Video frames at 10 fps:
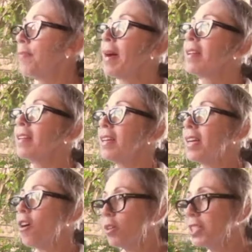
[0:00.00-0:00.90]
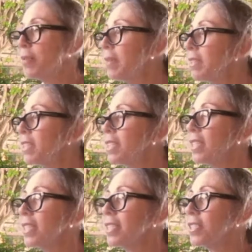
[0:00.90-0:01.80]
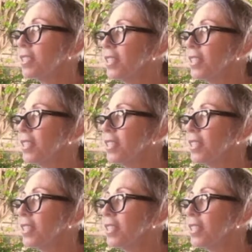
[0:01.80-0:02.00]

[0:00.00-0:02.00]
but ultimately it's